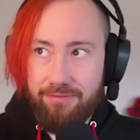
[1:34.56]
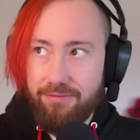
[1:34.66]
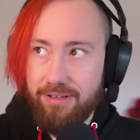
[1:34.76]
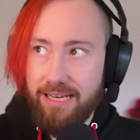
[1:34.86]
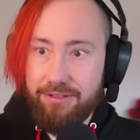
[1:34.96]

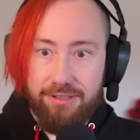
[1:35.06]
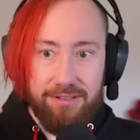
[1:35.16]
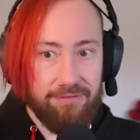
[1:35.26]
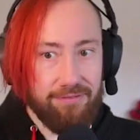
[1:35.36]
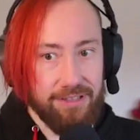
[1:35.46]
actually
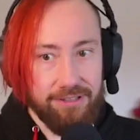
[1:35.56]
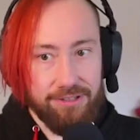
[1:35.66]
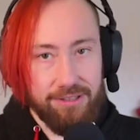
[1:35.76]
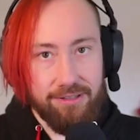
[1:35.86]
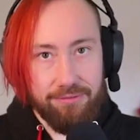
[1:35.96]

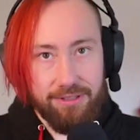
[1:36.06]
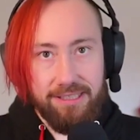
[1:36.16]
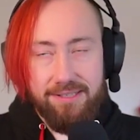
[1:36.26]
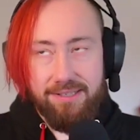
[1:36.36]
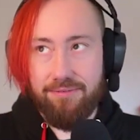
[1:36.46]
finishing the
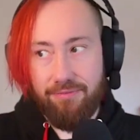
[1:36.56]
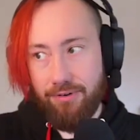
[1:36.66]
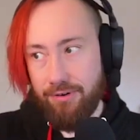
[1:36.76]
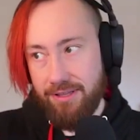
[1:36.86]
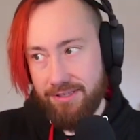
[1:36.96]
release
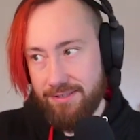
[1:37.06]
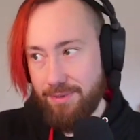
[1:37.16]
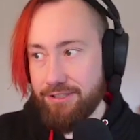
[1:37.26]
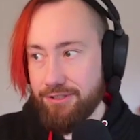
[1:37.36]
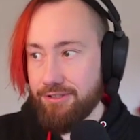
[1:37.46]
for this
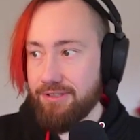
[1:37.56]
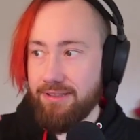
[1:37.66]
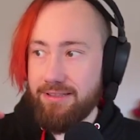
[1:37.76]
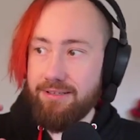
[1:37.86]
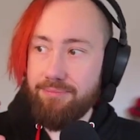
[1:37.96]
patch.
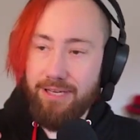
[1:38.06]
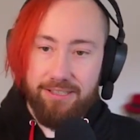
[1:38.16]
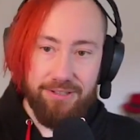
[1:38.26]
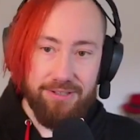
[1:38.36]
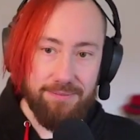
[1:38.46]
The
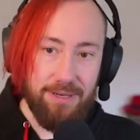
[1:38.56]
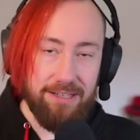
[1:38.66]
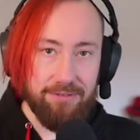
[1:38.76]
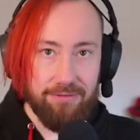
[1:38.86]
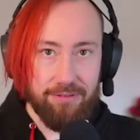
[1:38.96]
patch is
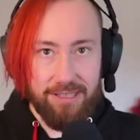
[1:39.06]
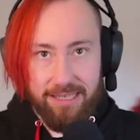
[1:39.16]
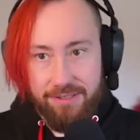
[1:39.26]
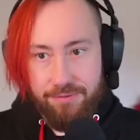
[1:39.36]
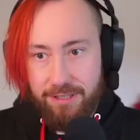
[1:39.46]
planned for
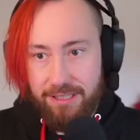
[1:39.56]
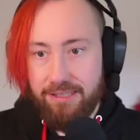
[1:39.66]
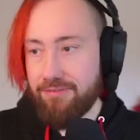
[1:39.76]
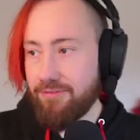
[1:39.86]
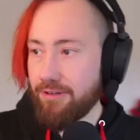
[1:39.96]
next
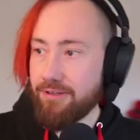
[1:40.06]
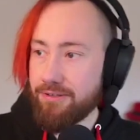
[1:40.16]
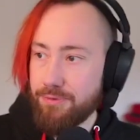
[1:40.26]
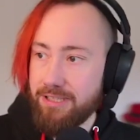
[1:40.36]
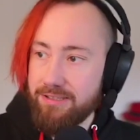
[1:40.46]
week if all
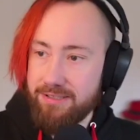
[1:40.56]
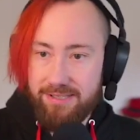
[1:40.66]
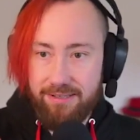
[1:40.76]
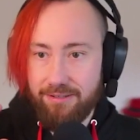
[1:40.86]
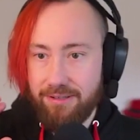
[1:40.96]
goes well.
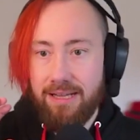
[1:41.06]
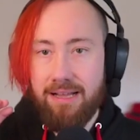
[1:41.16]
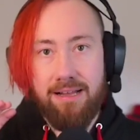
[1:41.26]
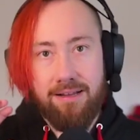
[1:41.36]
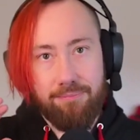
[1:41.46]
So
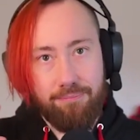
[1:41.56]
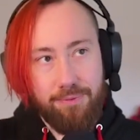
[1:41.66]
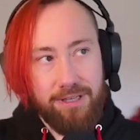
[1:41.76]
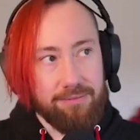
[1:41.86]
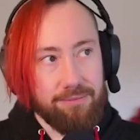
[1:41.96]

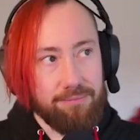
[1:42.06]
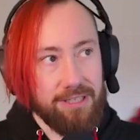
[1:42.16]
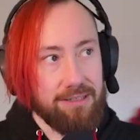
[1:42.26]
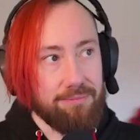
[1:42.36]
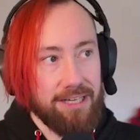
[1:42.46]

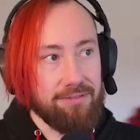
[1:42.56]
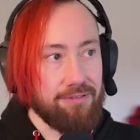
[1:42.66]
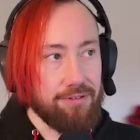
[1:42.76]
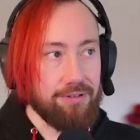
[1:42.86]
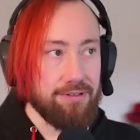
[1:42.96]
be
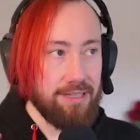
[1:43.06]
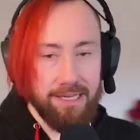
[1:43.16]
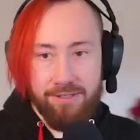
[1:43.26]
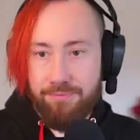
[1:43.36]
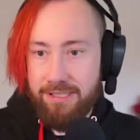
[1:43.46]
mindful,
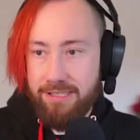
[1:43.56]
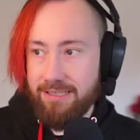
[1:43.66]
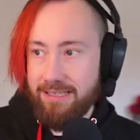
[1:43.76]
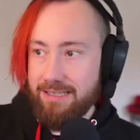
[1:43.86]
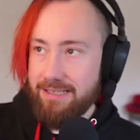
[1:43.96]
next
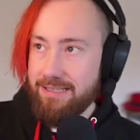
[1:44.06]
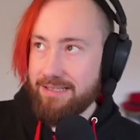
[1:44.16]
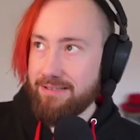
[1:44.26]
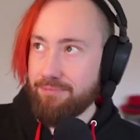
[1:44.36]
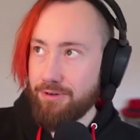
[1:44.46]
week
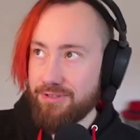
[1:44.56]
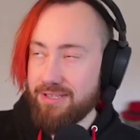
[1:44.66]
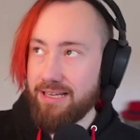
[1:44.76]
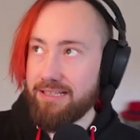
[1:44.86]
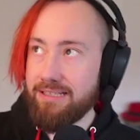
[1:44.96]
is
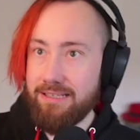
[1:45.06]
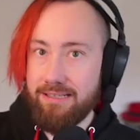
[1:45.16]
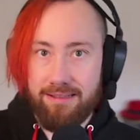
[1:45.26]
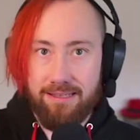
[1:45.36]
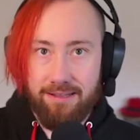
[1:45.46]
most likely
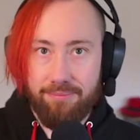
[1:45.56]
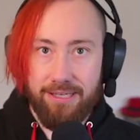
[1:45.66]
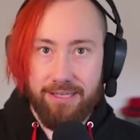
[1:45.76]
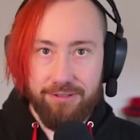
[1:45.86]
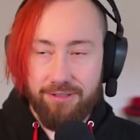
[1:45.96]
another
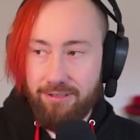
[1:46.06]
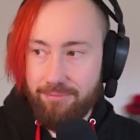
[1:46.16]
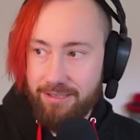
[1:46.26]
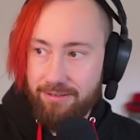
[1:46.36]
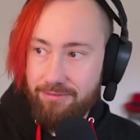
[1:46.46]
patch
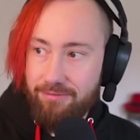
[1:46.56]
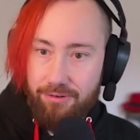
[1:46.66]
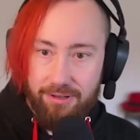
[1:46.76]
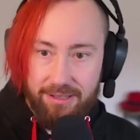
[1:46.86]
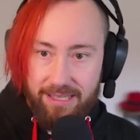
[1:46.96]
coming
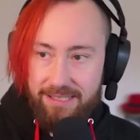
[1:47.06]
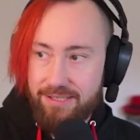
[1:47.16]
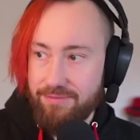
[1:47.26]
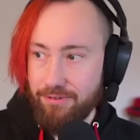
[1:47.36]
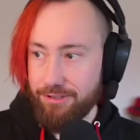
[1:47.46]
for the
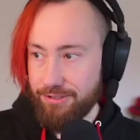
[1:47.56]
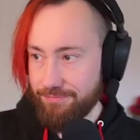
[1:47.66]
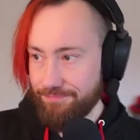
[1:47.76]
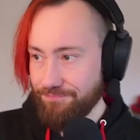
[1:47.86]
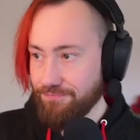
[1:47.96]
latest
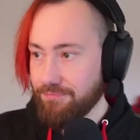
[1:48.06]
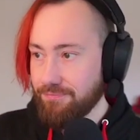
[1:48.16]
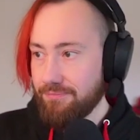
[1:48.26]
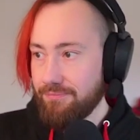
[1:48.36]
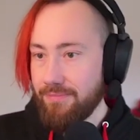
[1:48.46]
version.
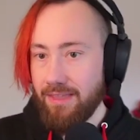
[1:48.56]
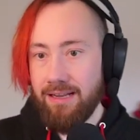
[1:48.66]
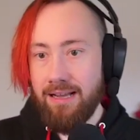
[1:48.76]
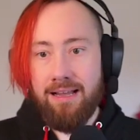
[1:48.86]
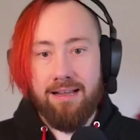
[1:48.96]

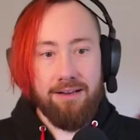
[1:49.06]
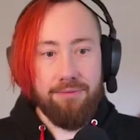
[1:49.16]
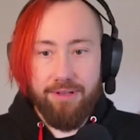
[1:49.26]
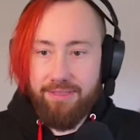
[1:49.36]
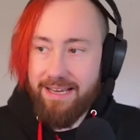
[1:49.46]

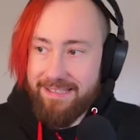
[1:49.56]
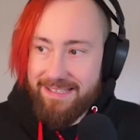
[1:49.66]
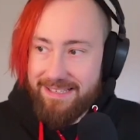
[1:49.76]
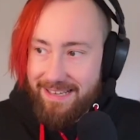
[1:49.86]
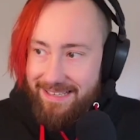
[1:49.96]
With that
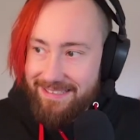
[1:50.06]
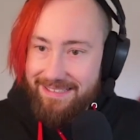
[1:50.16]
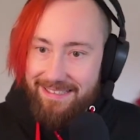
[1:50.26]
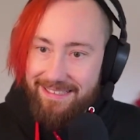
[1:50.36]
said,